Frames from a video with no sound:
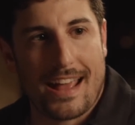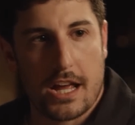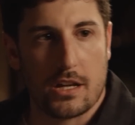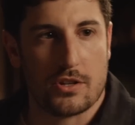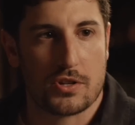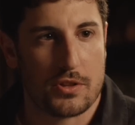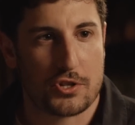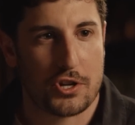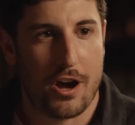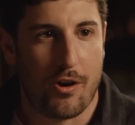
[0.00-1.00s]
age in the
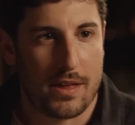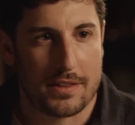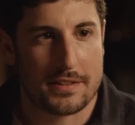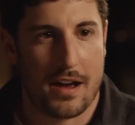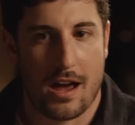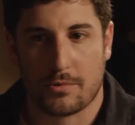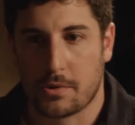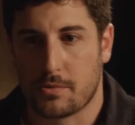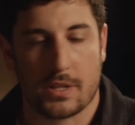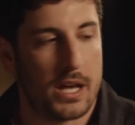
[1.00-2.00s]
show at the time,
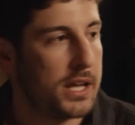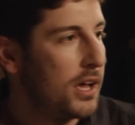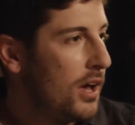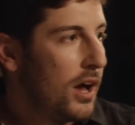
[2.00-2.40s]
so it was like